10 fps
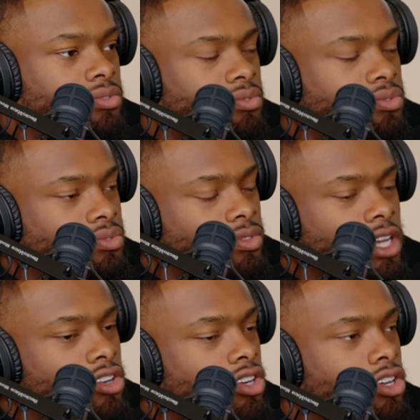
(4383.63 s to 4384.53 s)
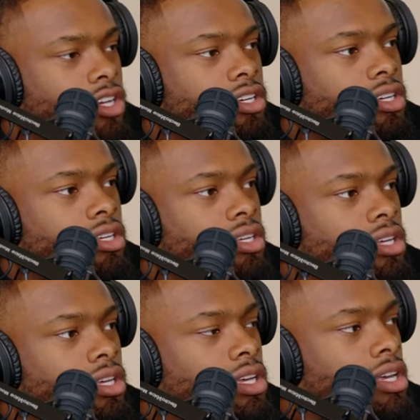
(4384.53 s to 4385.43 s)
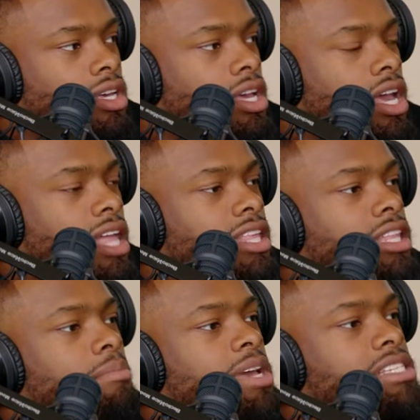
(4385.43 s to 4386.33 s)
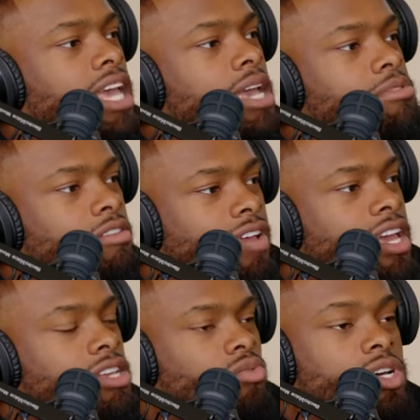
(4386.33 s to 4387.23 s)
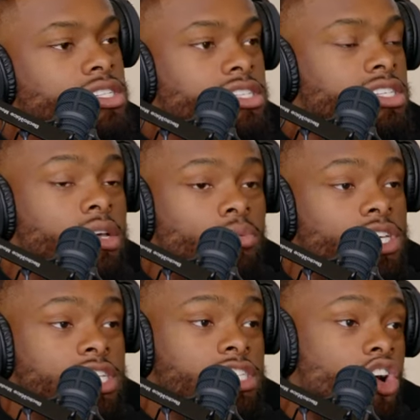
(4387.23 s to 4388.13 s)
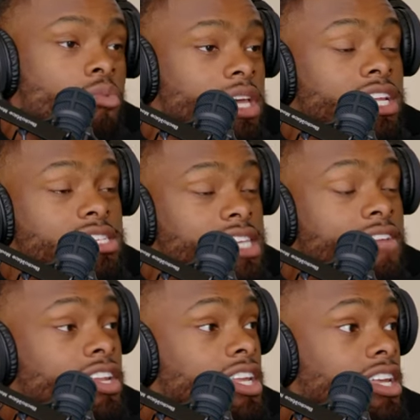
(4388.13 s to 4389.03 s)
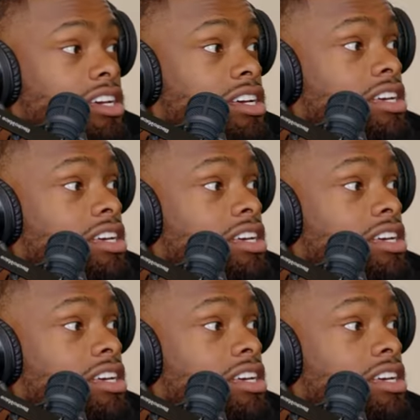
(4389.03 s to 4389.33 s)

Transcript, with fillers: Huh? I don't agree. I think the best game to fans was is going to be the 70 to.